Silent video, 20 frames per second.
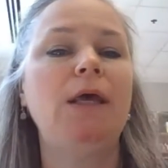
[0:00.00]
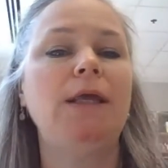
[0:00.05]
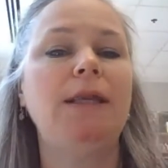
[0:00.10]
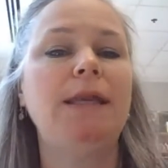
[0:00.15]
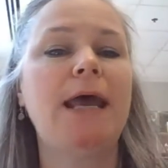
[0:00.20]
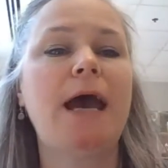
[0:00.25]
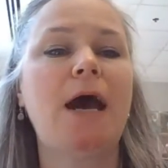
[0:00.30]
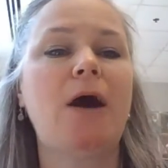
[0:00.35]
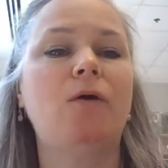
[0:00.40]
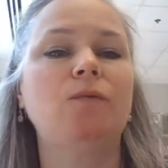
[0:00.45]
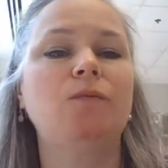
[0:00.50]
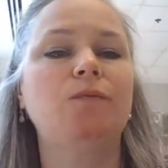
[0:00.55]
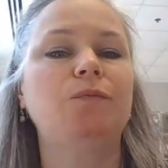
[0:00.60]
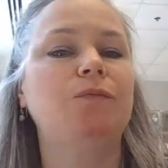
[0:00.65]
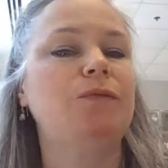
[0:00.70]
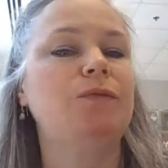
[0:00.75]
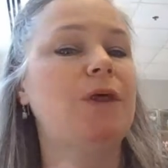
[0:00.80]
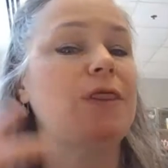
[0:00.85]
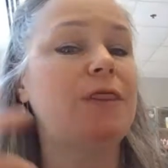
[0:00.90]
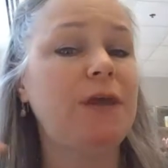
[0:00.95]
Now,
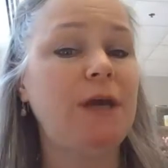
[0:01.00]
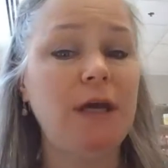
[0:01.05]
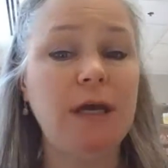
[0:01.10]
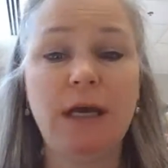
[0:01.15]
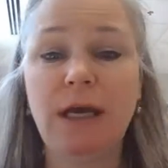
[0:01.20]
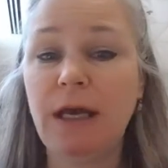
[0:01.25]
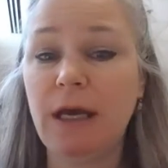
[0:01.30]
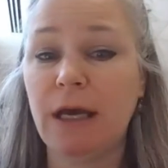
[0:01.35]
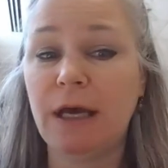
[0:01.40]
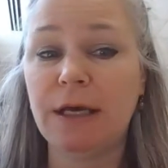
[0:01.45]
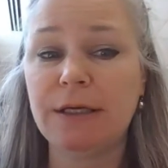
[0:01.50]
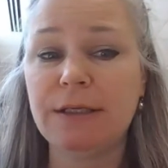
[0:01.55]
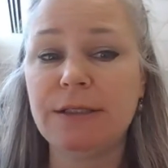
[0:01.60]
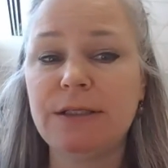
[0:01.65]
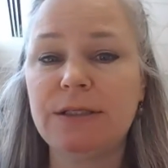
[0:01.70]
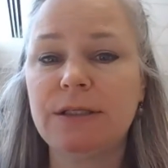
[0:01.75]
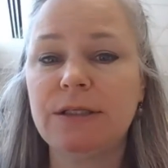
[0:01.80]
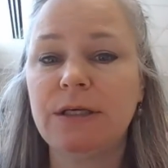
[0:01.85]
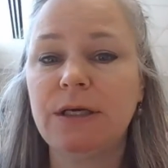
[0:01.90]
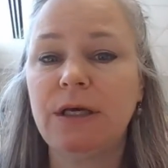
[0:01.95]
the thing
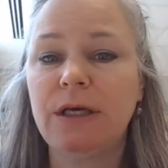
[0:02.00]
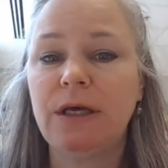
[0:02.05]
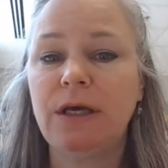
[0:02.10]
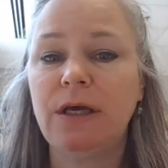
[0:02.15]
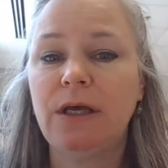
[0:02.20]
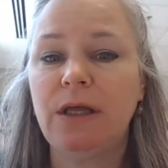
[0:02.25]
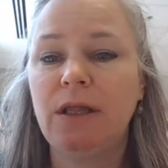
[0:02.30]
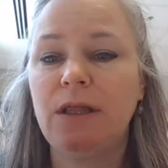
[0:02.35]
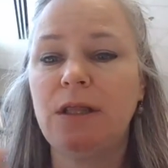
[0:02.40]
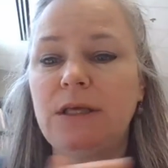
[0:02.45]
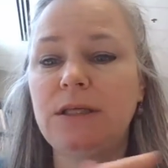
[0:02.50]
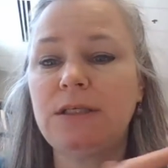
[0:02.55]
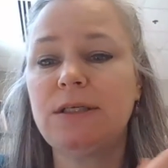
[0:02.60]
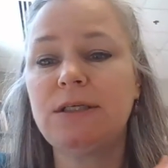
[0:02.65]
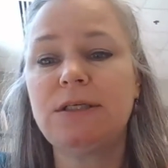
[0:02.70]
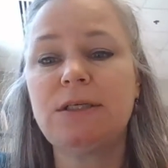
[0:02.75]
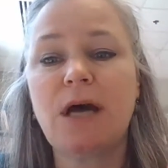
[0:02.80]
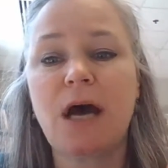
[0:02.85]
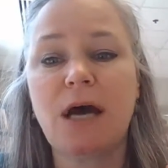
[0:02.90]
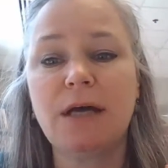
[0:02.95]
is, this
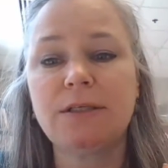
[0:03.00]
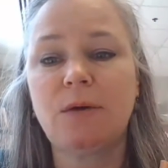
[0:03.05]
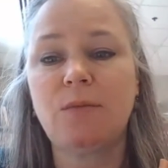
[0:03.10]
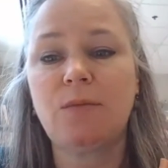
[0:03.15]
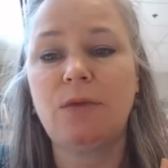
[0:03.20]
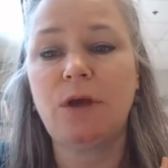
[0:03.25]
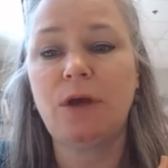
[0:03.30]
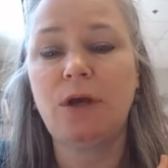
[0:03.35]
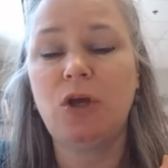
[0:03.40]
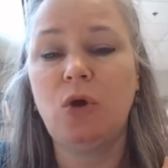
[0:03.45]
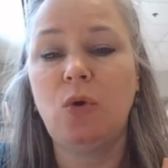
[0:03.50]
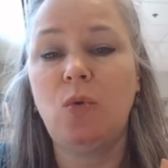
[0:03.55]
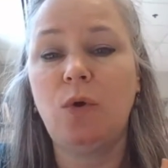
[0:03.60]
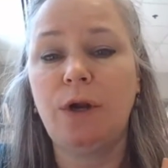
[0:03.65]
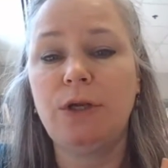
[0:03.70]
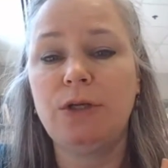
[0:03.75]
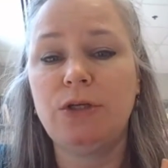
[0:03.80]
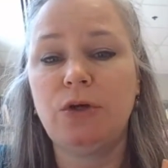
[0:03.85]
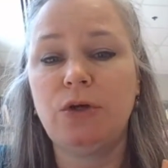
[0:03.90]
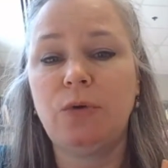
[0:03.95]
is not something you
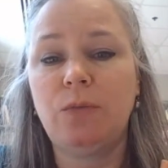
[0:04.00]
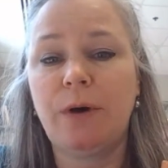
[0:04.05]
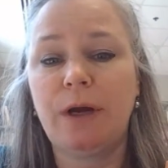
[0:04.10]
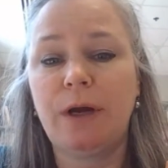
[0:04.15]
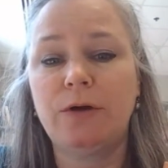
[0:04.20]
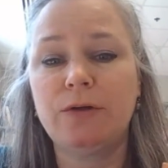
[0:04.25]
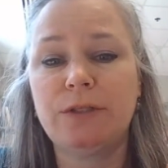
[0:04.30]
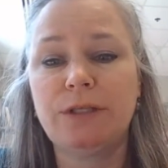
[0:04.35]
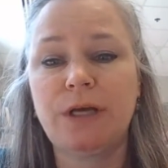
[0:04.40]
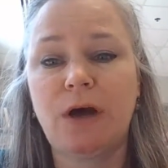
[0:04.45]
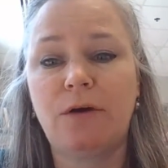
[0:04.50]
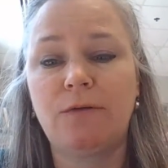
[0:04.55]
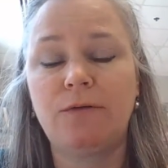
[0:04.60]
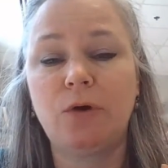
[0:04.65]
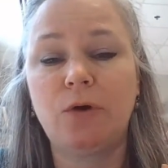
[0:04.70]
want to do by yourself.